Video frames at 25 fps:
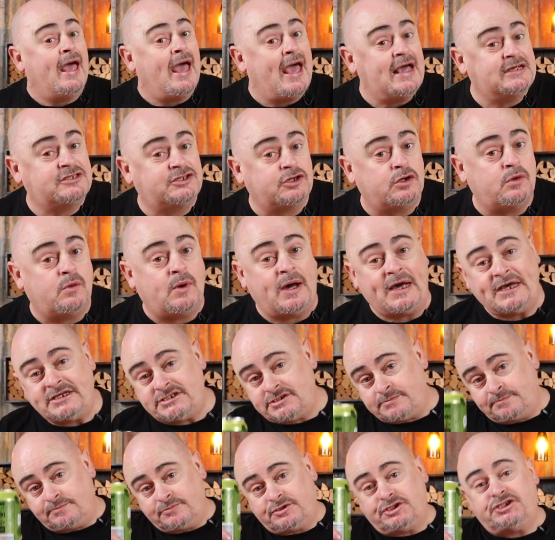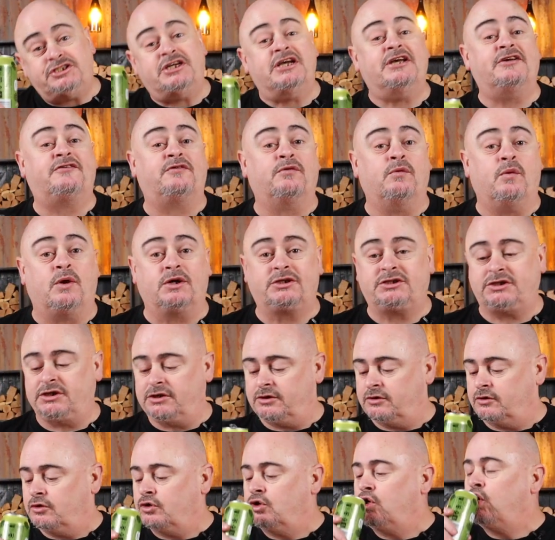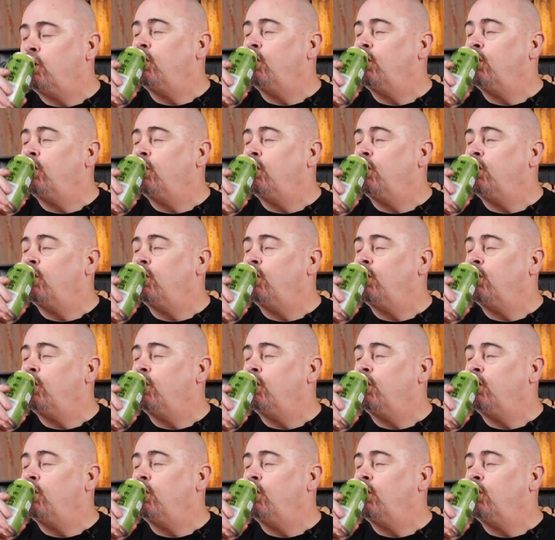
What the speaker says: As always, cheers for watching.